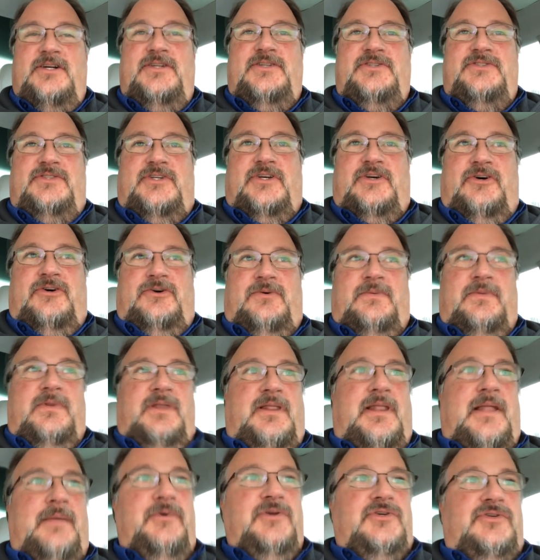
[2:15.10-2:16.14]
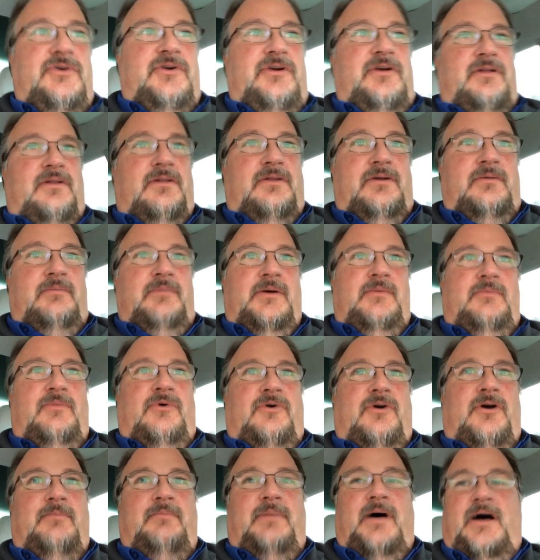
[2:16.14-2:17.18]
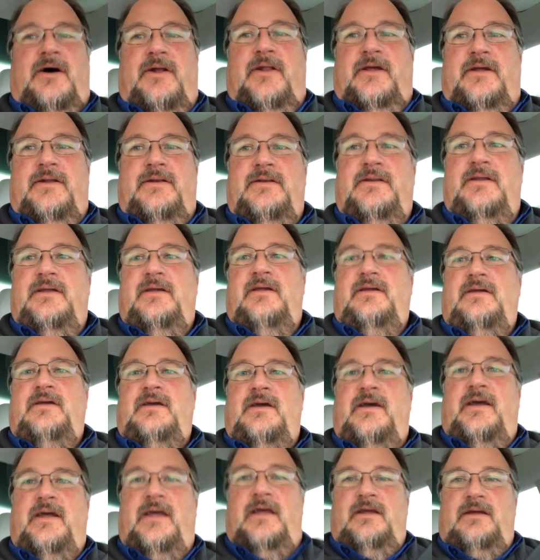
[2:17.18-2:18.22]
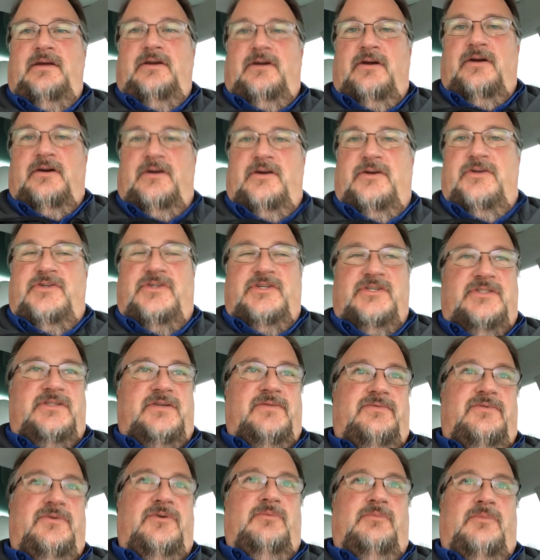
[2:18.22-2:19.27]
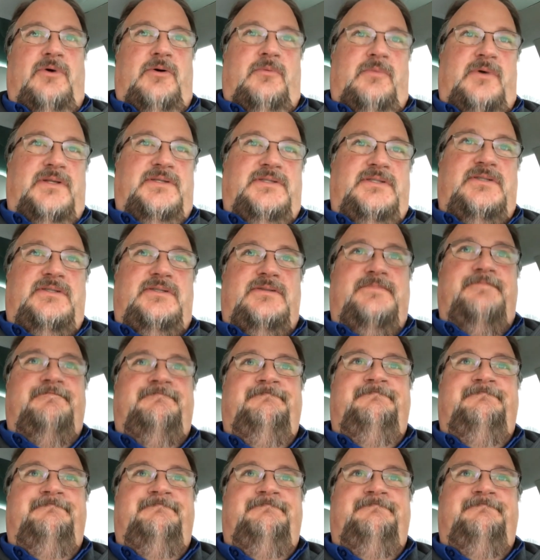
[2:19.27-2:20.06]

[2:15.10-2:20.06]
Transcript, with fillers: So let me show you a little bit more about it here in just a few moments.